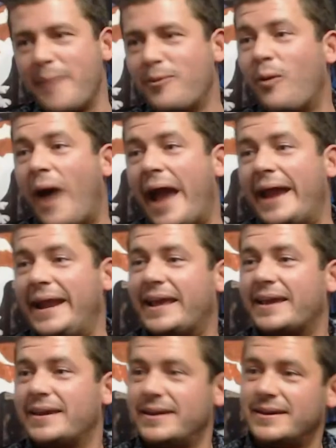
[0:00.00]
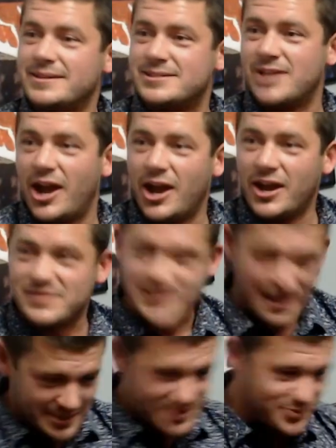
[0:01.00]
people waiting. So if
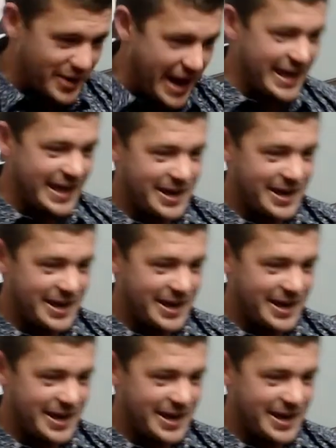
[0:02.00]
something's ready...